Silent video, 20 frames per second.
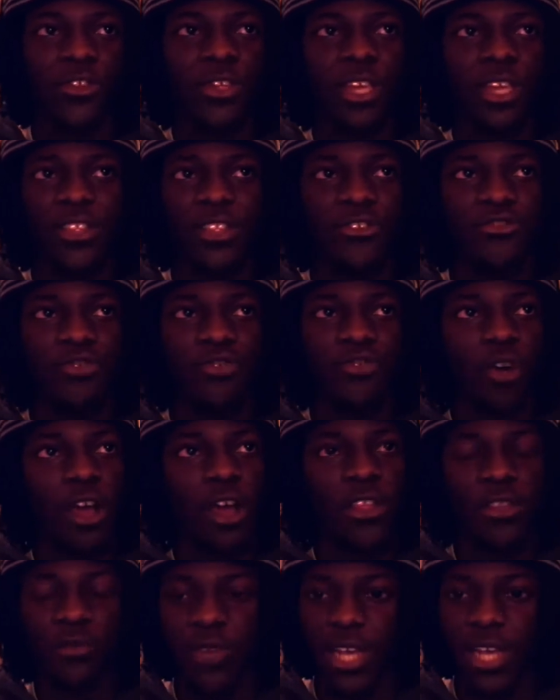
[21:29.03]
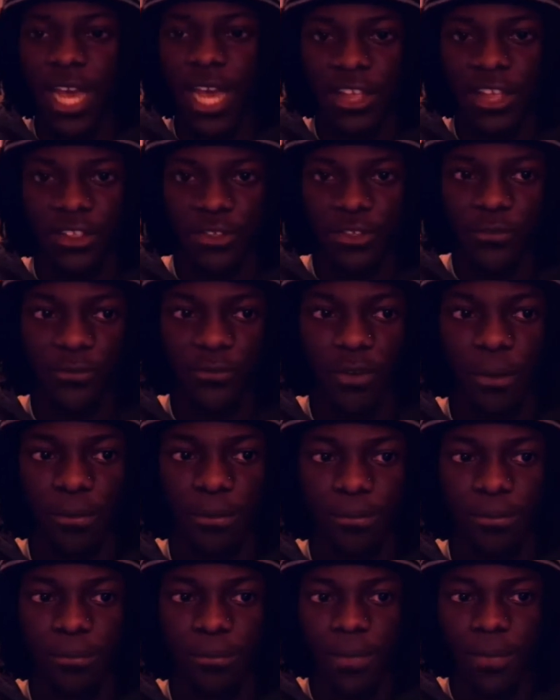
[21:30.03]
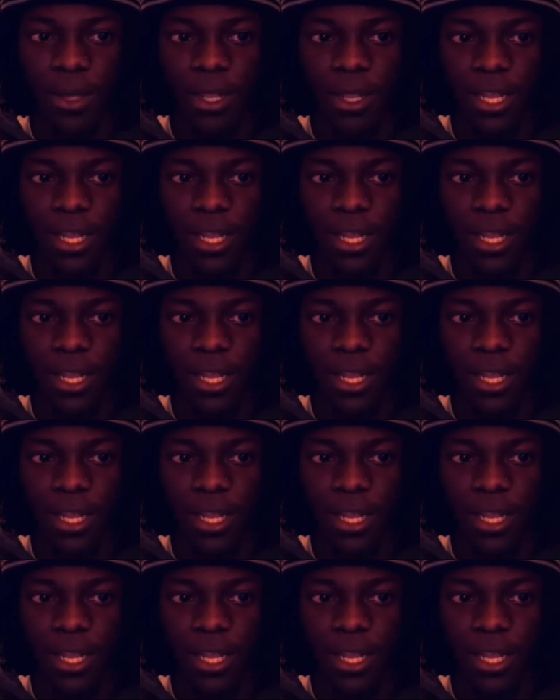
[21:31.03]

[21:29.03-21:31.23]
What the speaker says: it draws a reaction from,